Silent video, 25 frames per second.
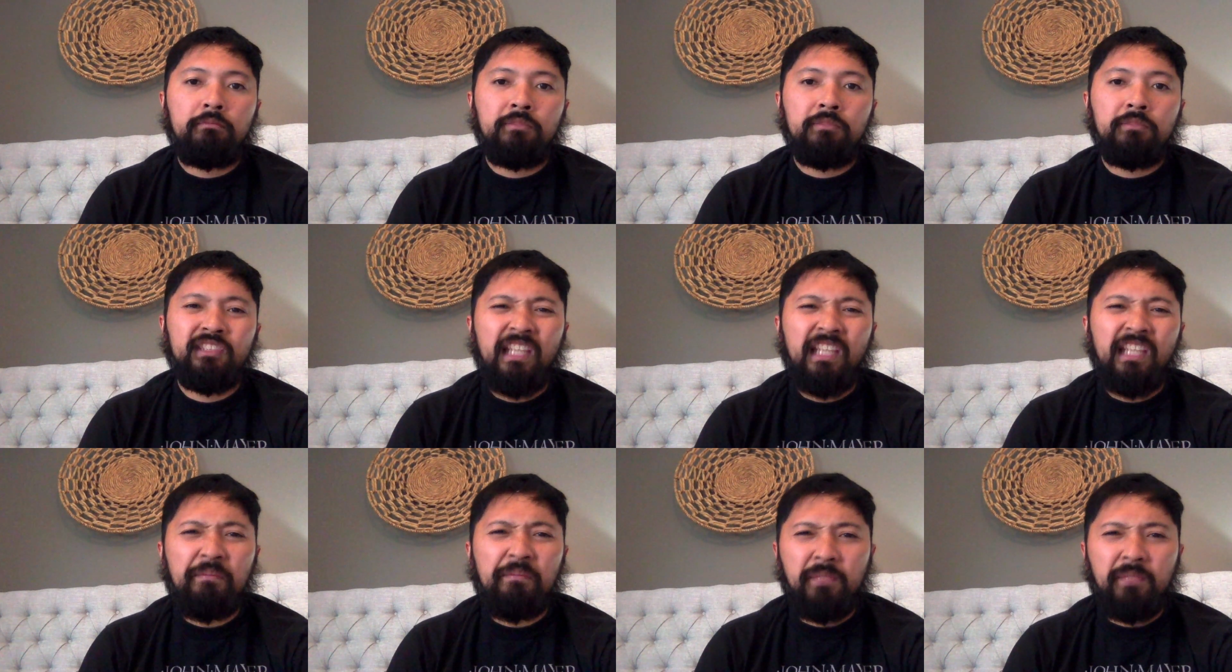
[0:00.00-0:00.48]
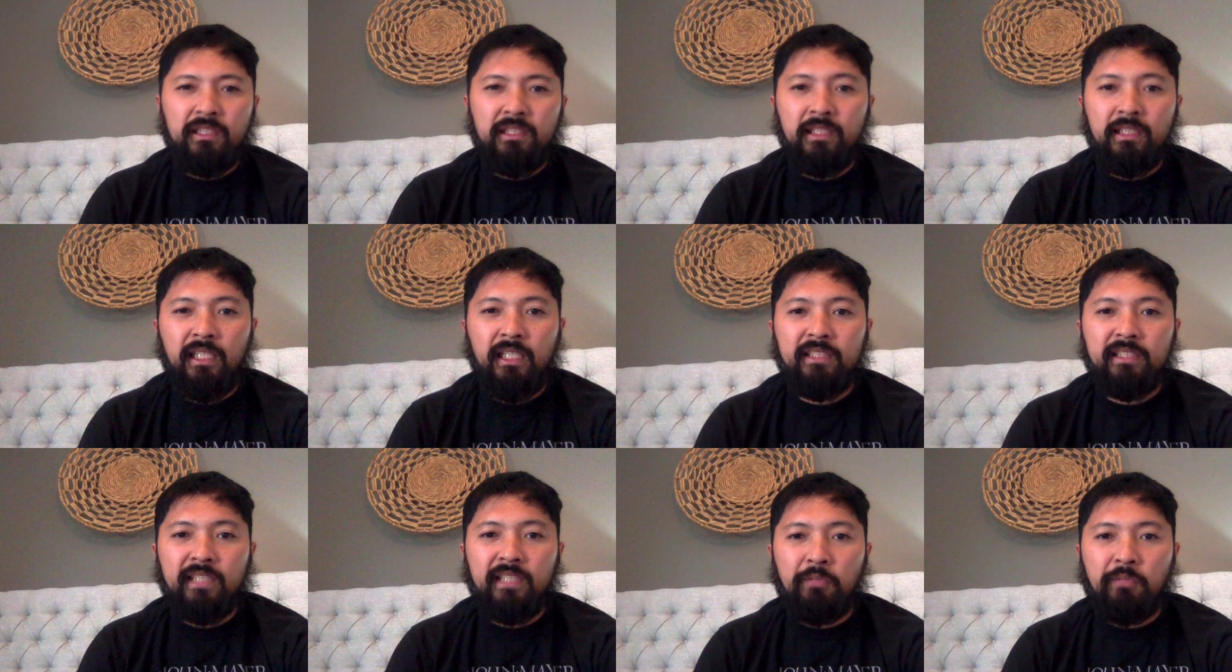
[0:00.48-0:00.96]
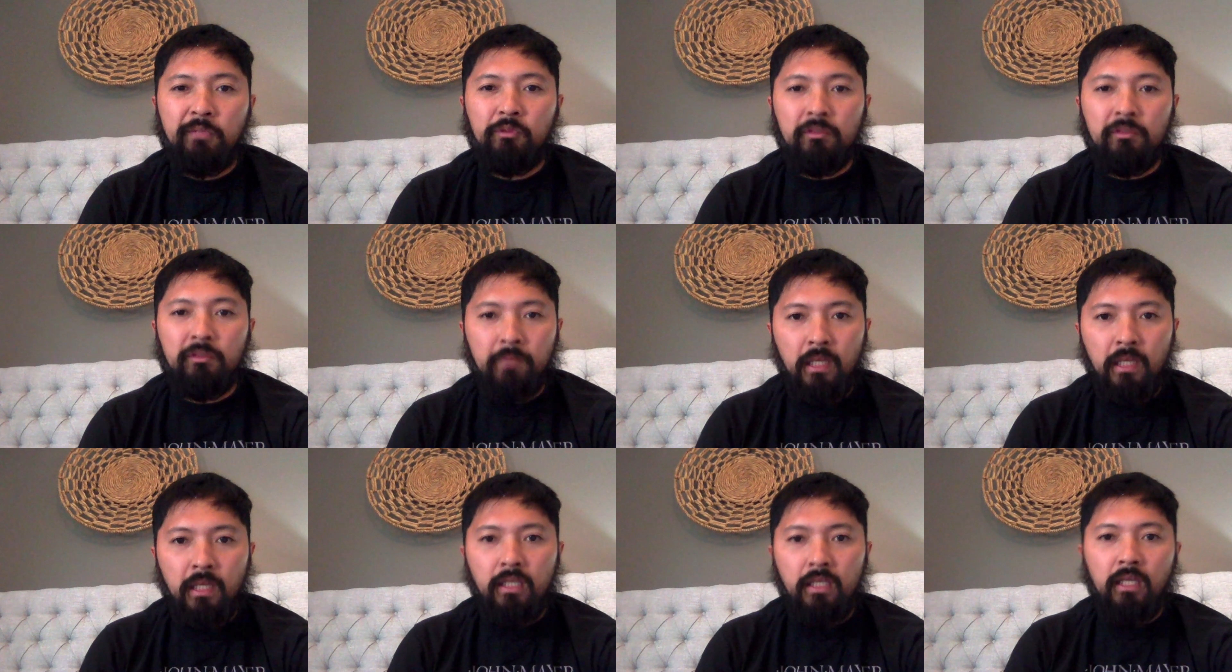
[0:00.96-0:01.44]
same mistakes that we're
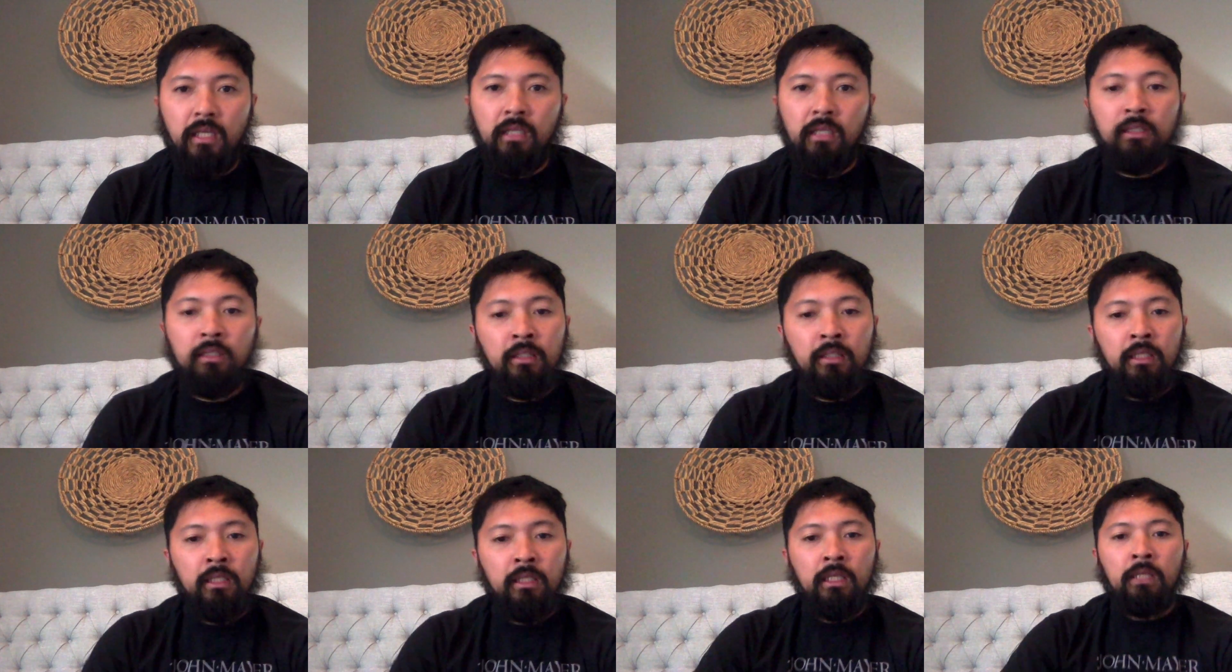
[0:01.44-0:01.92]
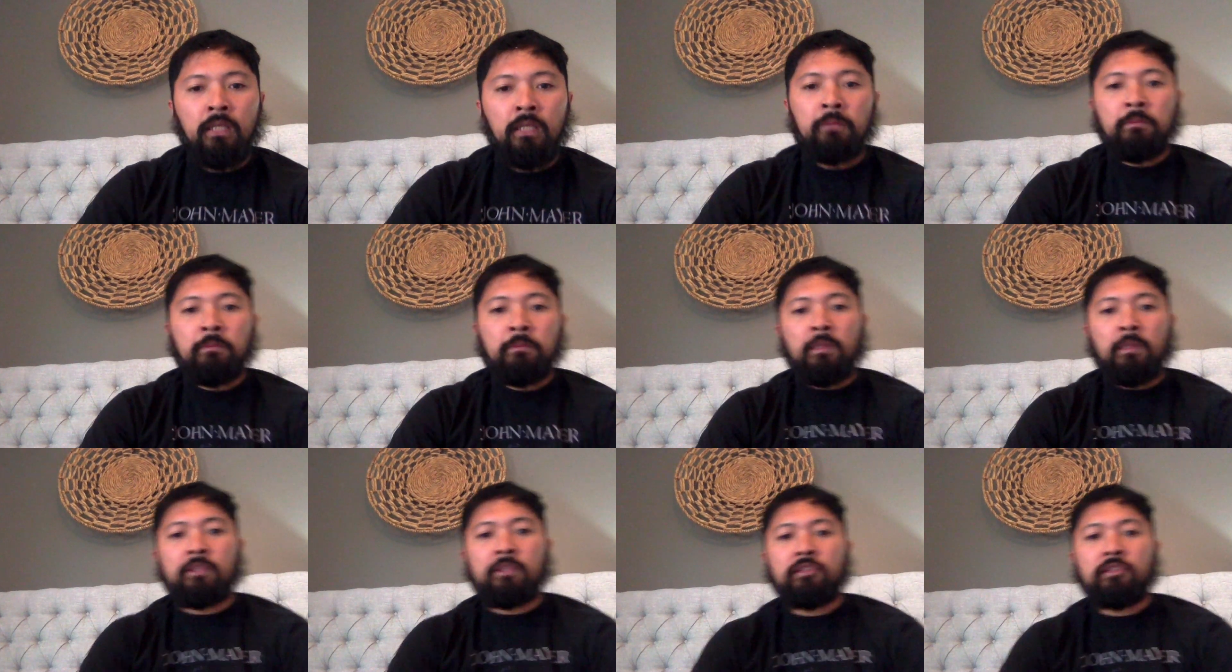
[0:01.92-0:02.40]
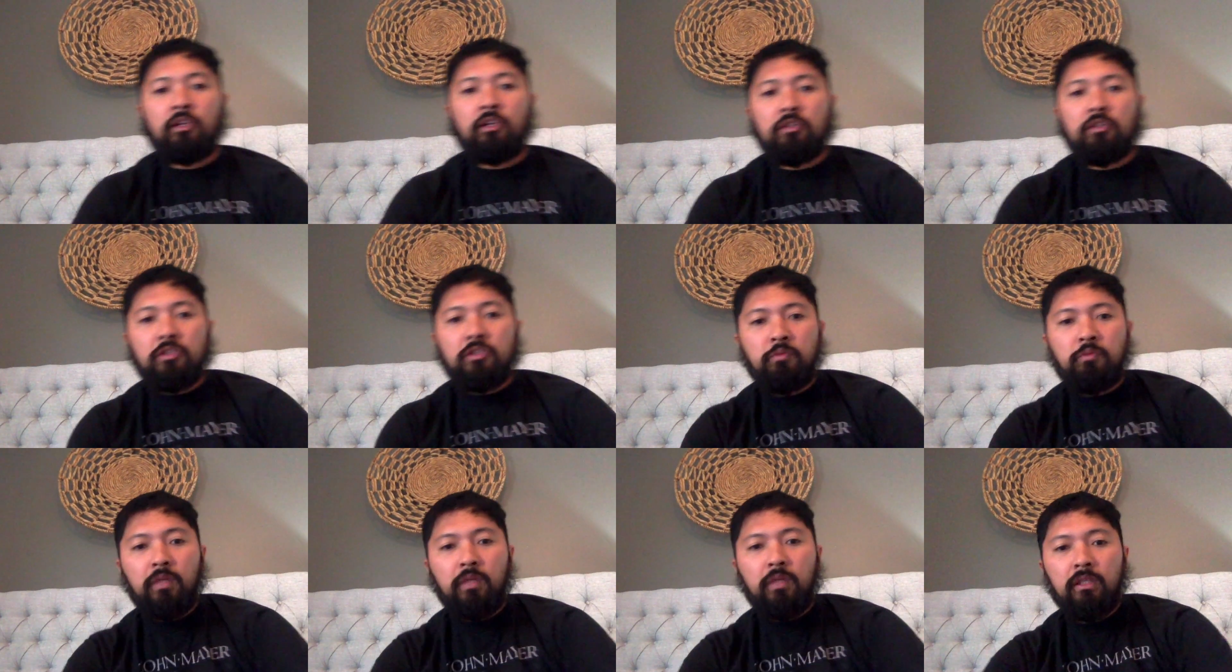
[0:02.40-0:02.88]
making, and so I
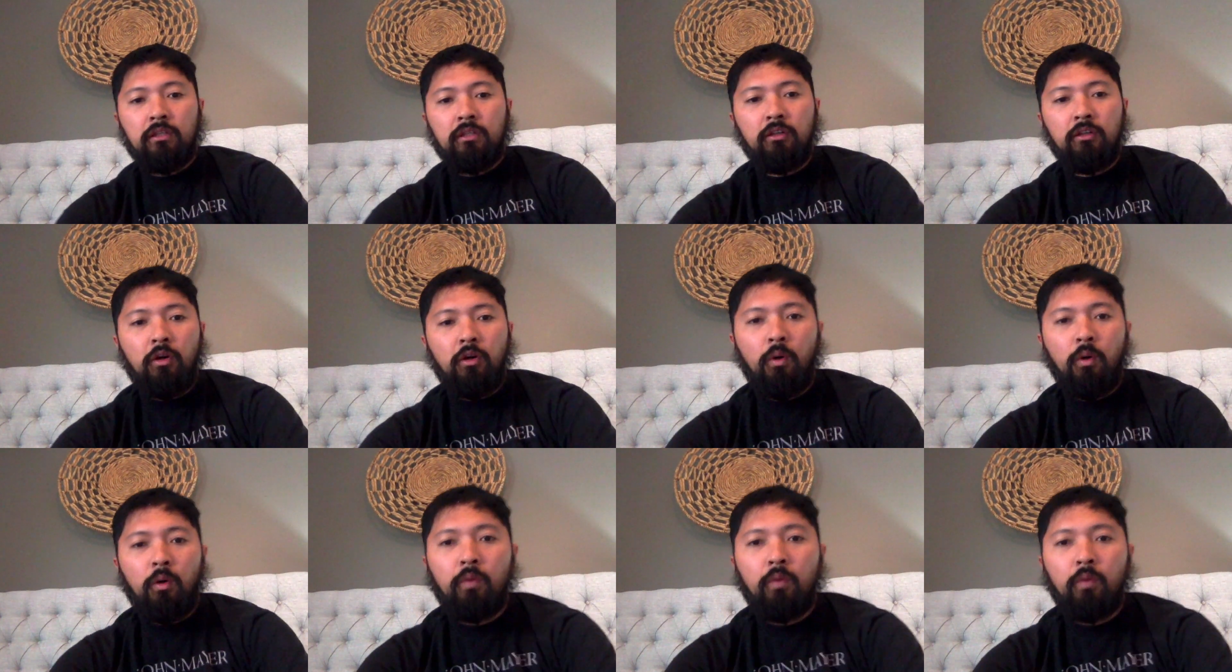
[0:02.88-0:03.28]
just wanted to go